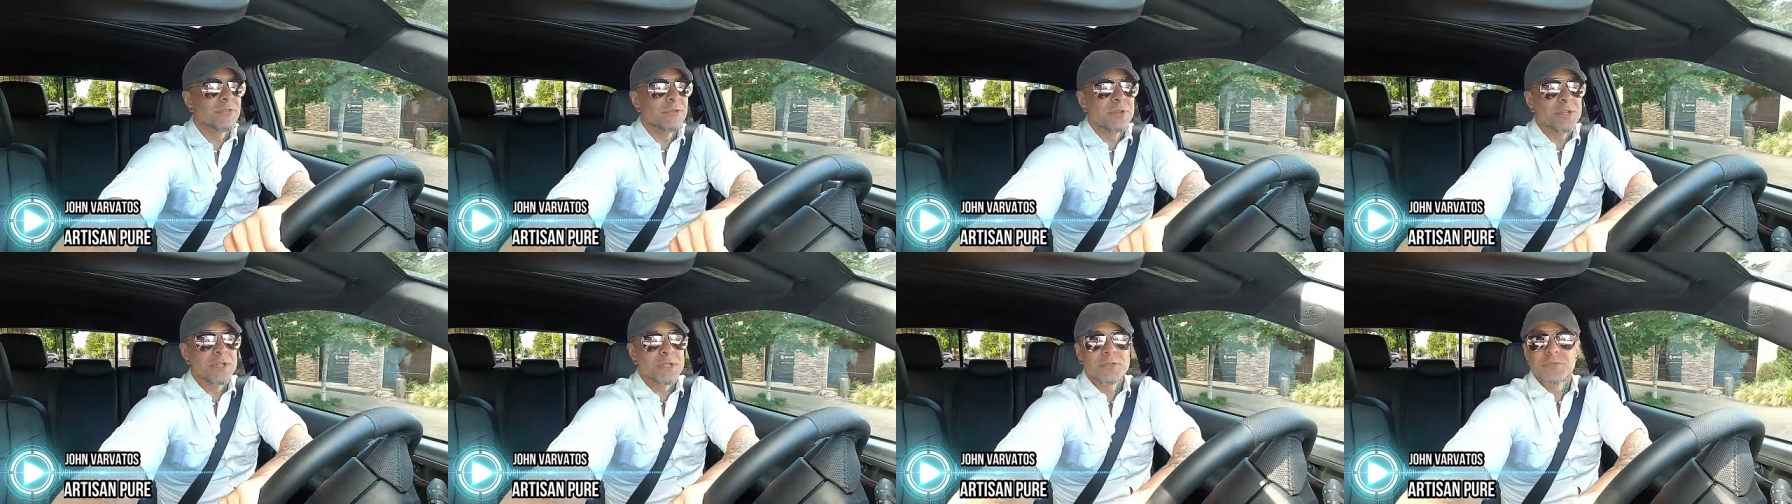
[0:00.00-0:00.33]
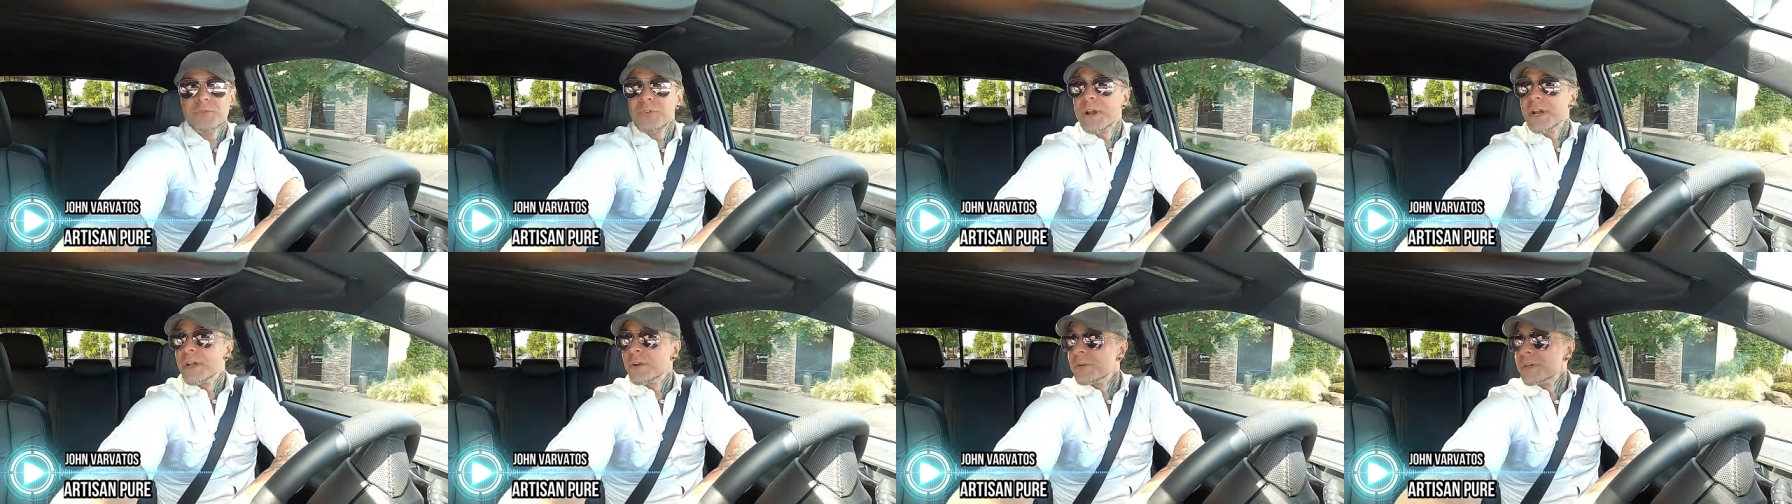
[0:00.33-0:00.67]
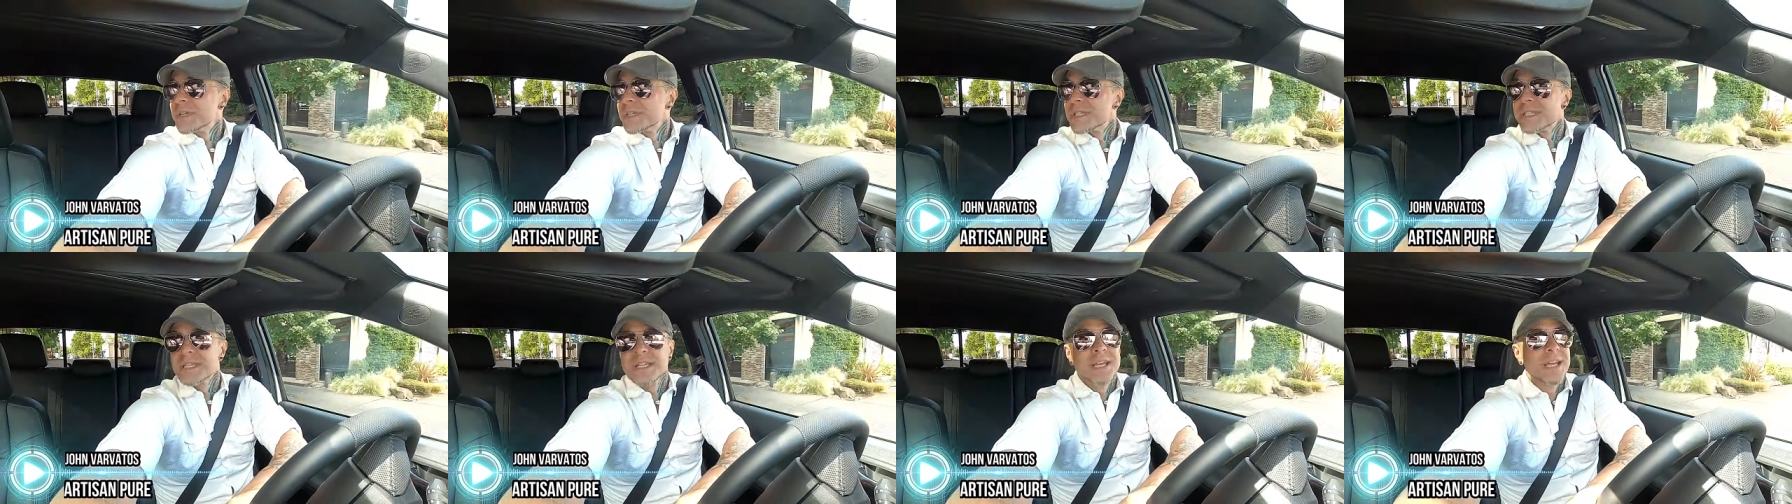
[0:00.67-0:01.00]
for this
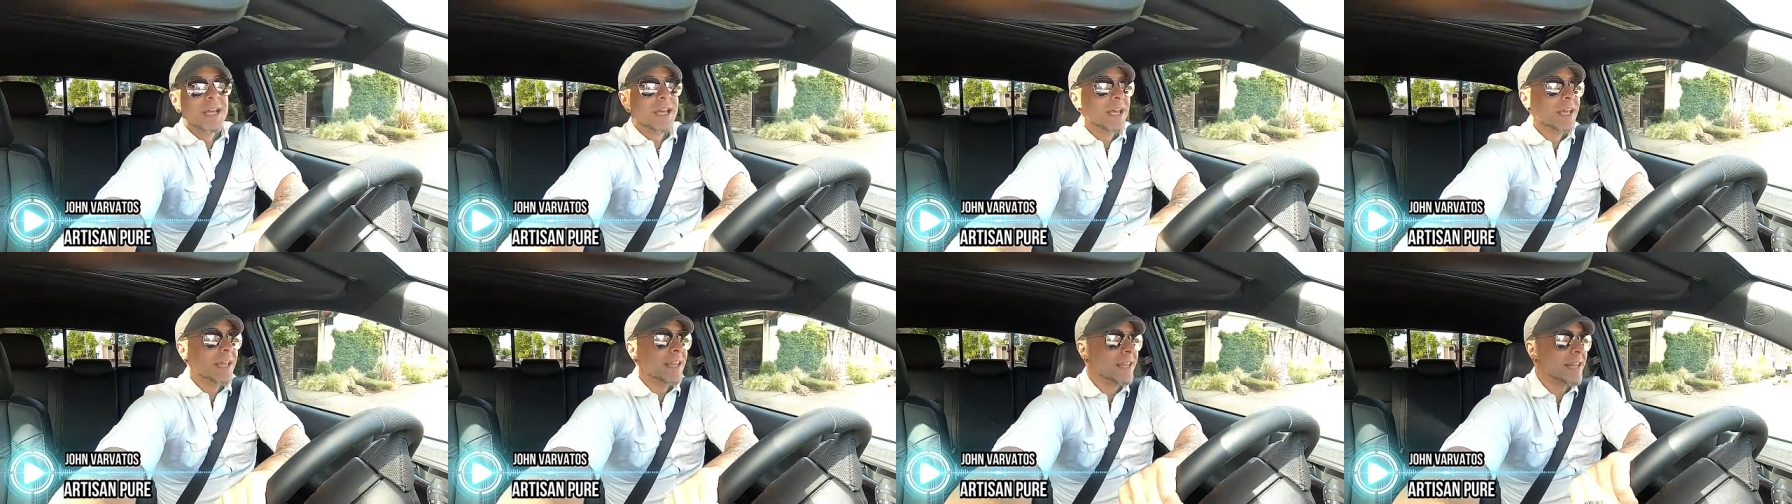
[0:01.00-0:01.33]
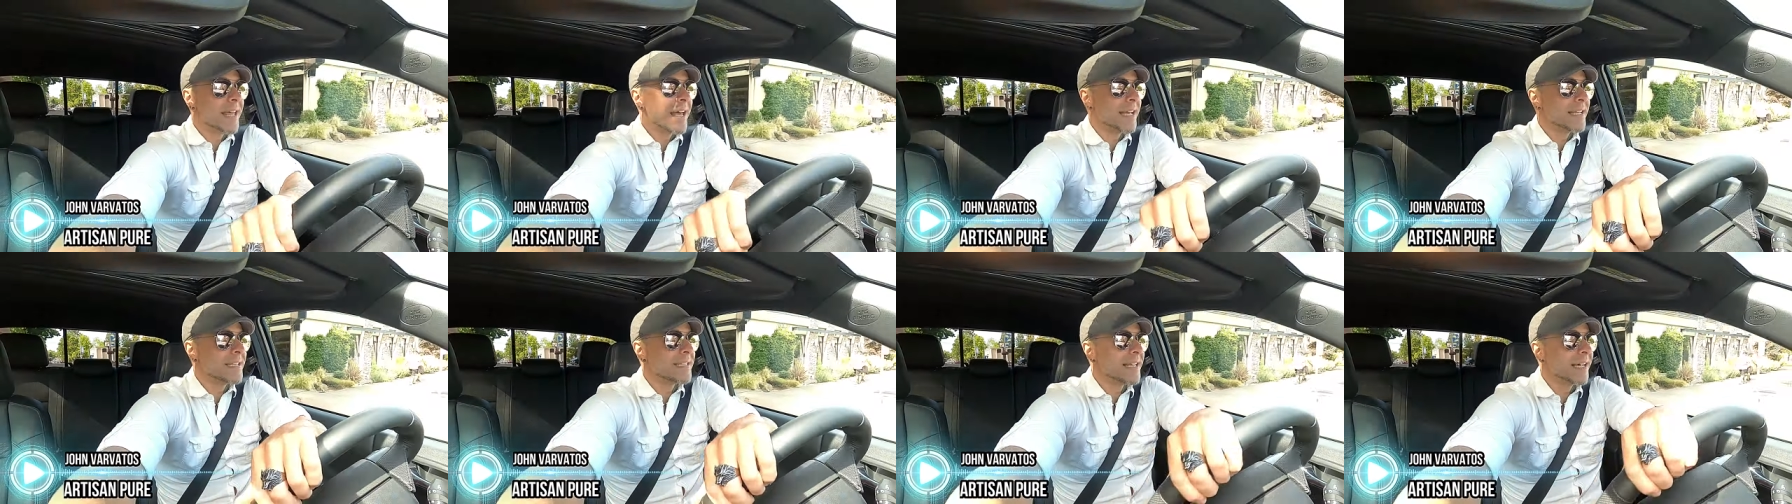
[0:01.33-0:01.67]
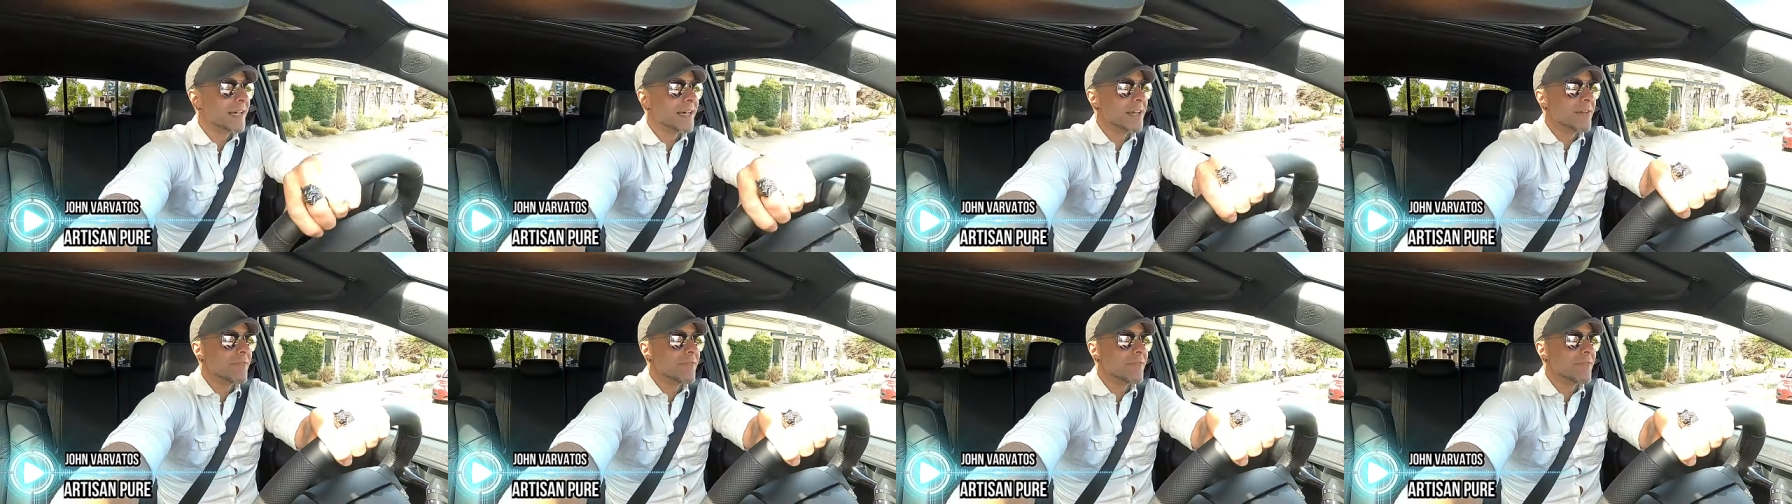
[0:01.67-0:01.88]
fragrance that